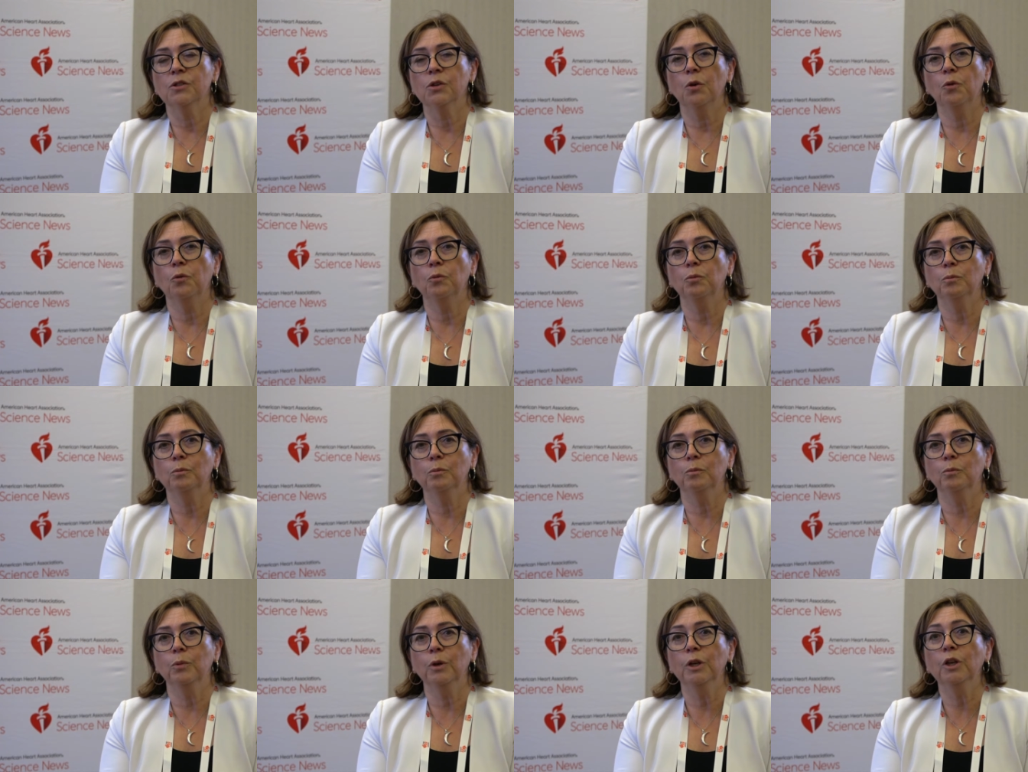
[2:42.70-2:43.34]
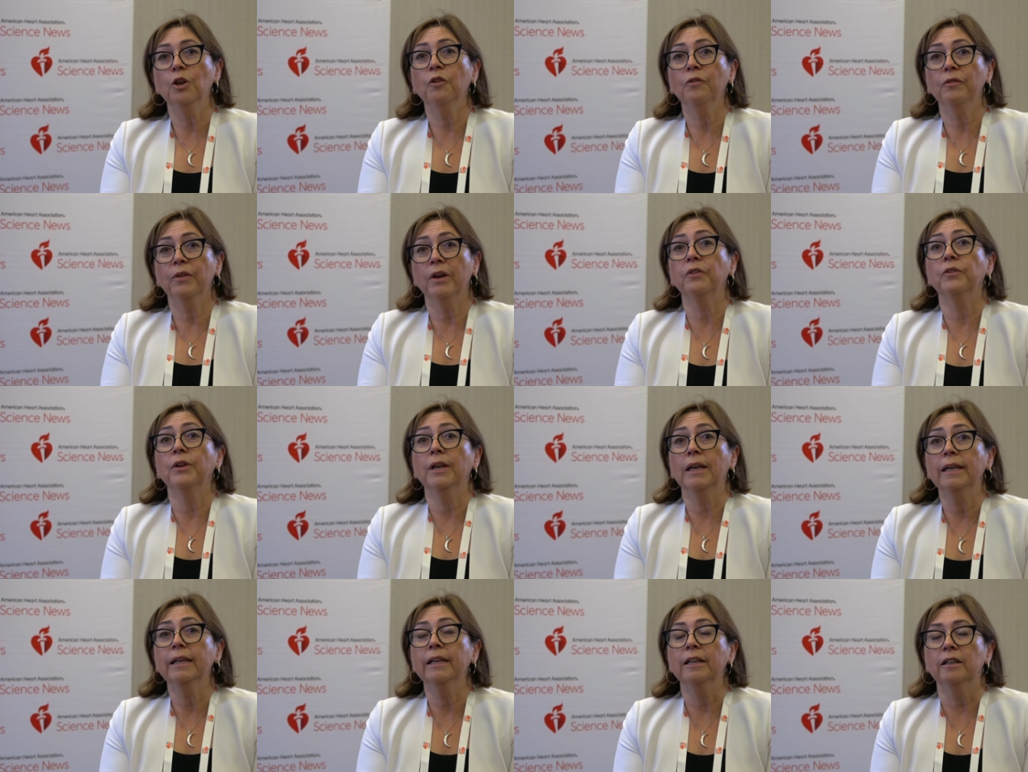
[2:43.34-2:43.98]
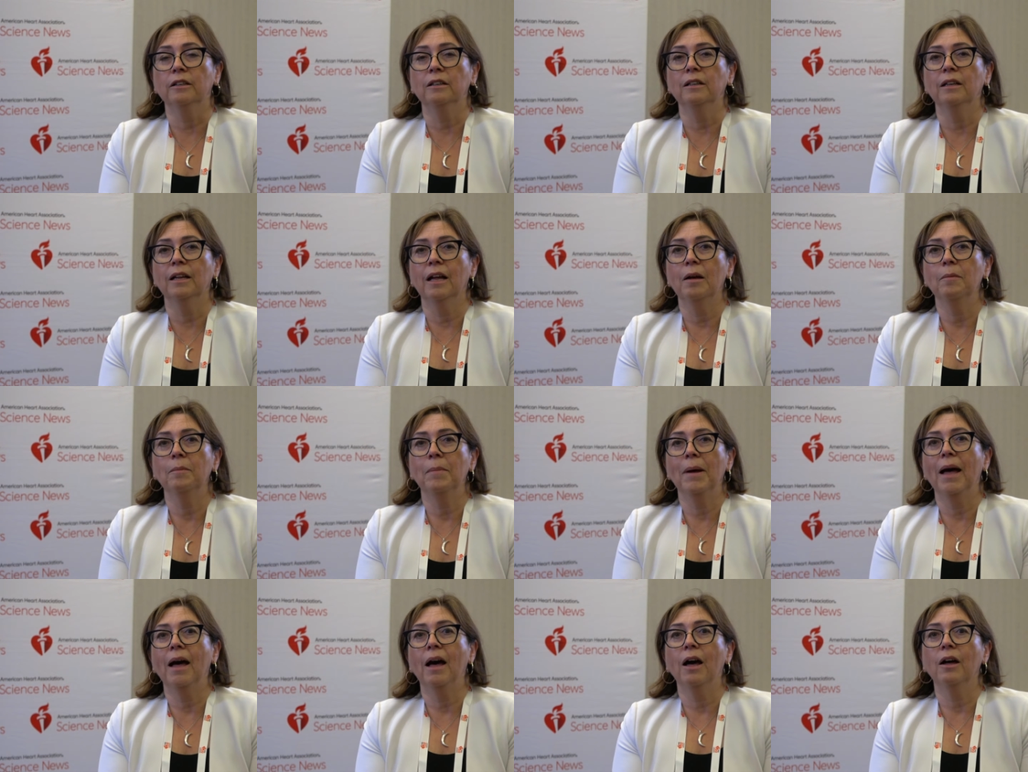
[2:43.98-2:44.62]
And so we know very little
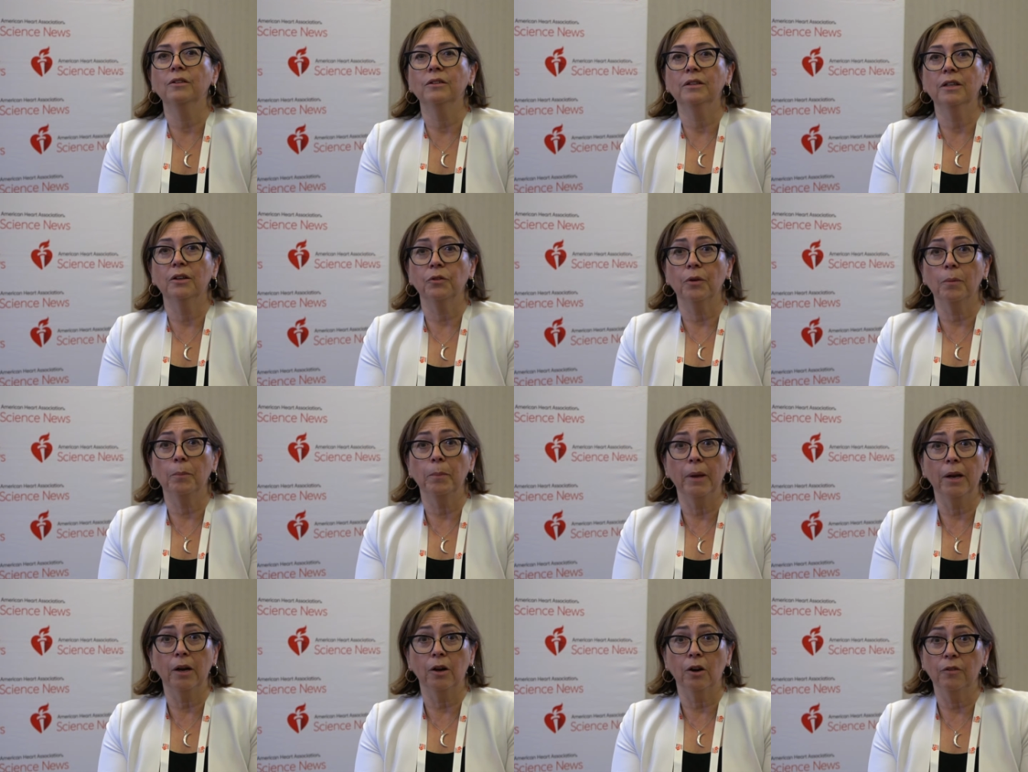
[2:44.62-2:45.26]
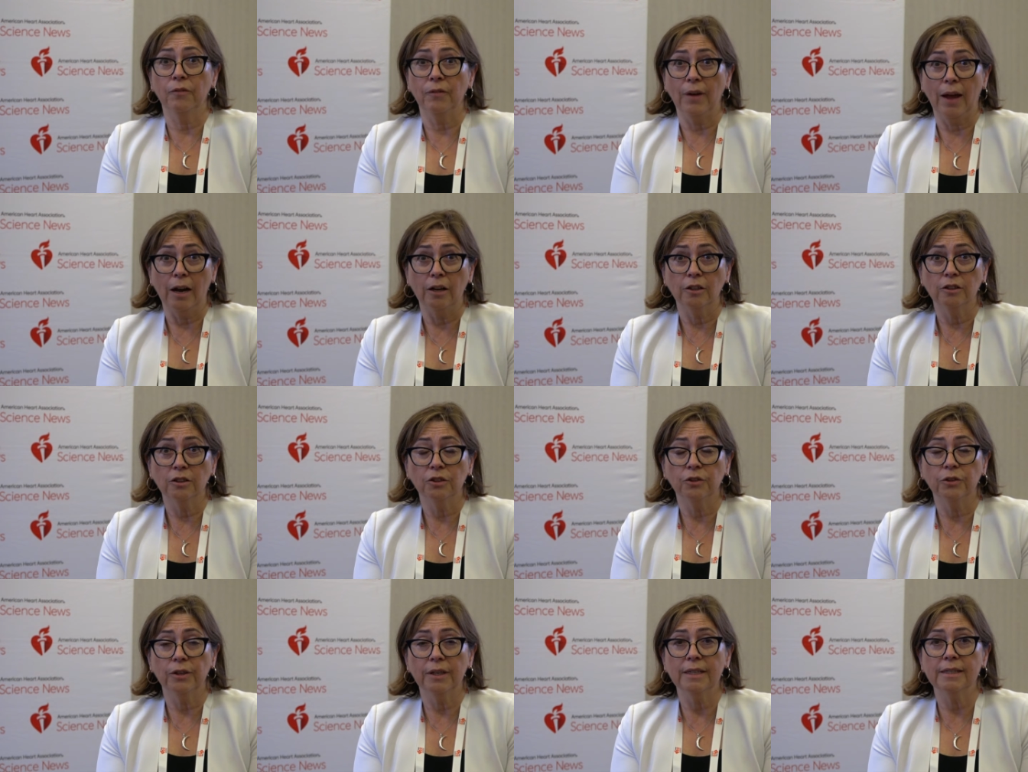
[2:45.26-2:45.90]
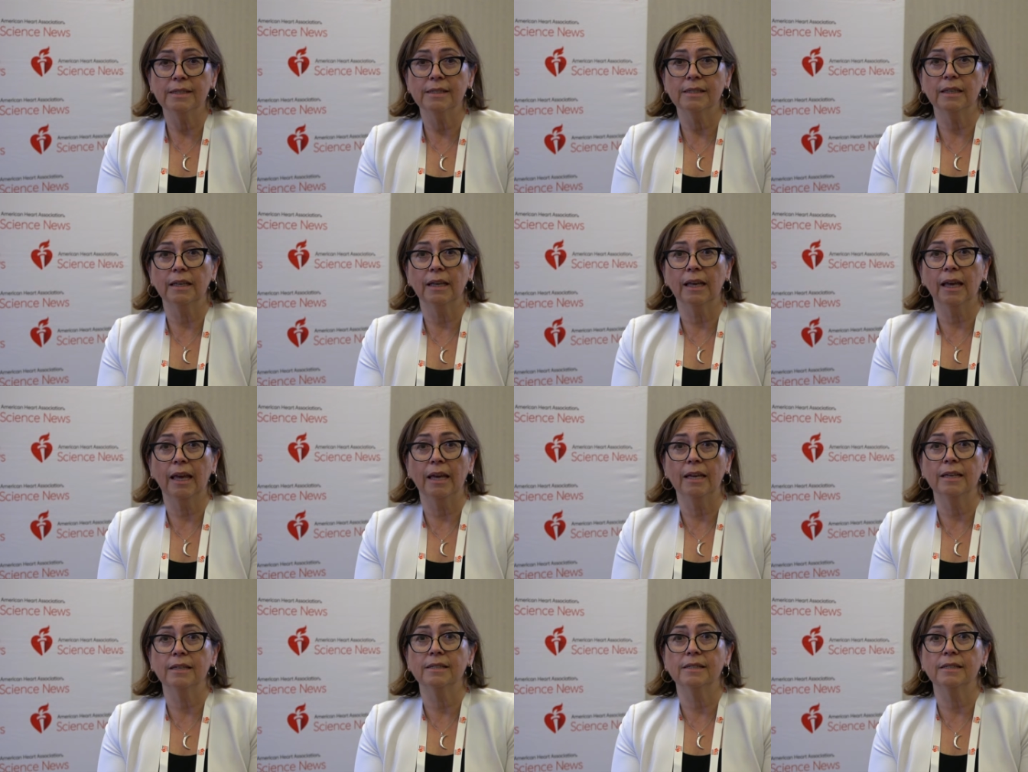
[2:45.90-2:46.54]
about the repair of arteries in
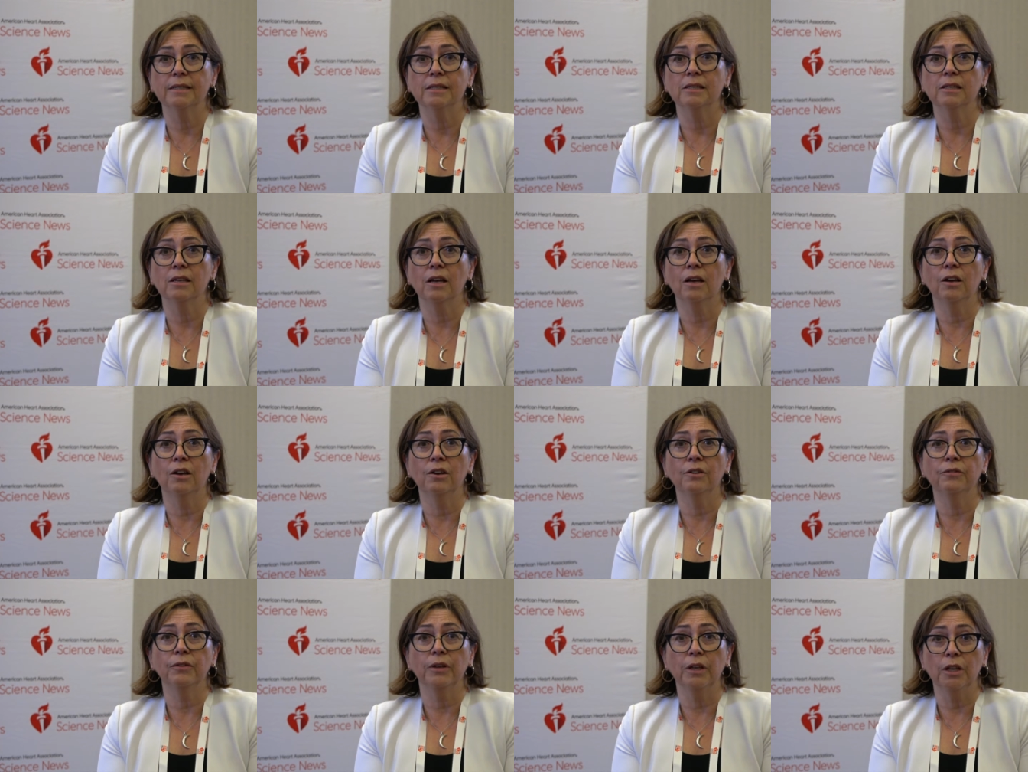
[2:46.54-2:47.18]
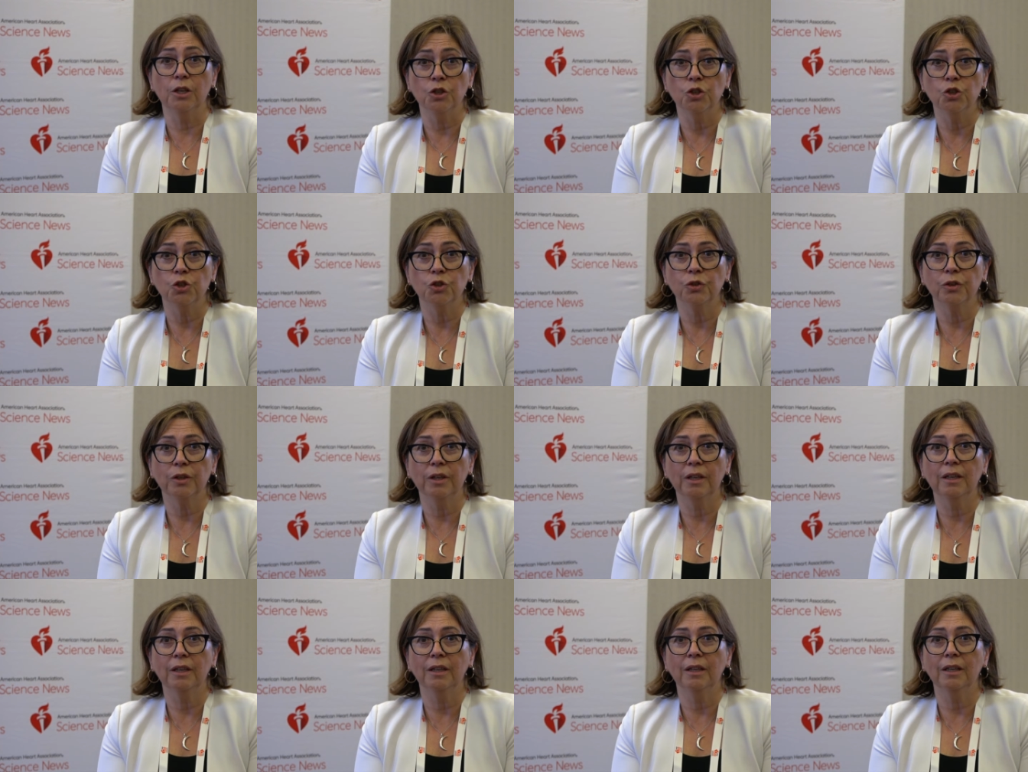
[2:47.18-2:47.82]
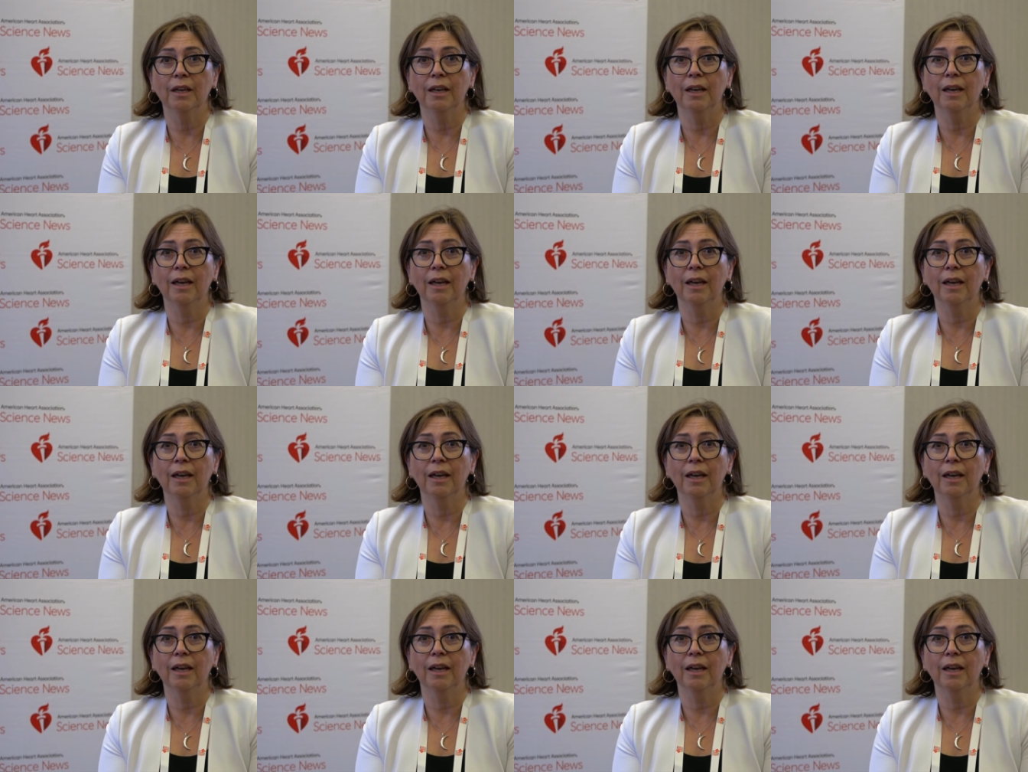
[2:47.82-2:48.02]
cases of injury,